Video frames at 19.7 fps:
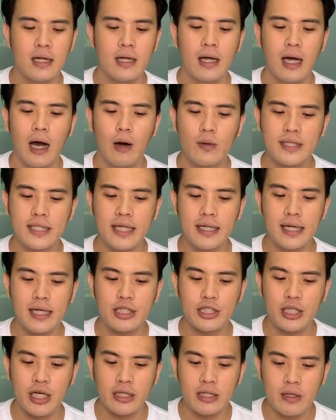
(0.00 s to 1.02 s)
I would say that
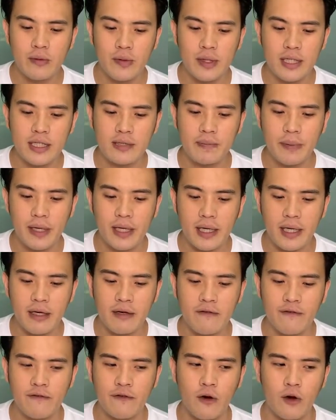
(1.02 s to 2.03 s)
generally speaking,
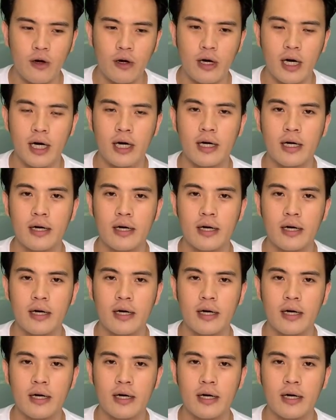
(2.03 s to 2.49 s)
for